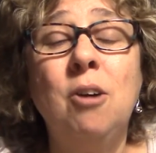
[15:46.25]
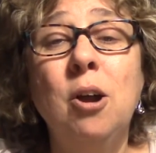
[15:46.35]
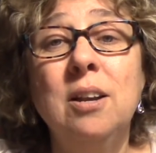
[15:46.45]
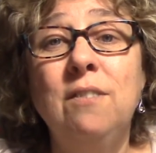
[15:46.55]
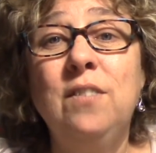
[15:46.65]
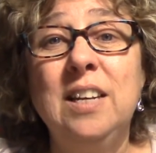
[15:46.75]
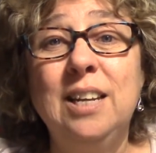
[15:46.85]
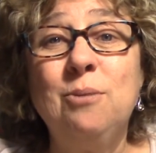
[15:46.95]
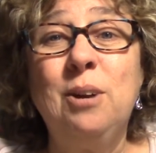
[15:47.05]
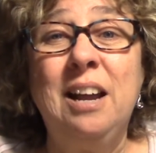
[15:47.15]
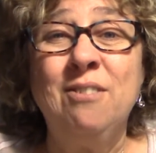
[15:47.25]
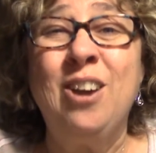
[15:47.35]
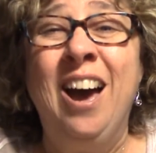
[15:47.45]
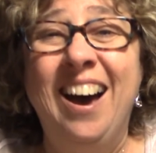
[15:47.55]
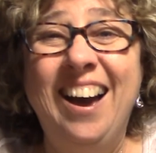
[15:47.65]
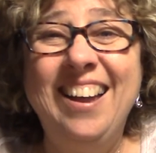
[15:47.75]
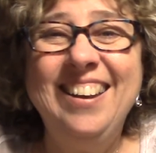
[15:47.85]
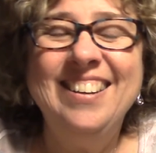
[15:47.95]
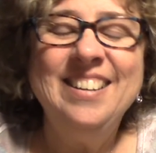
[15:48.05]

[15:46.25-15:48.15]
hardly fit in what I've got.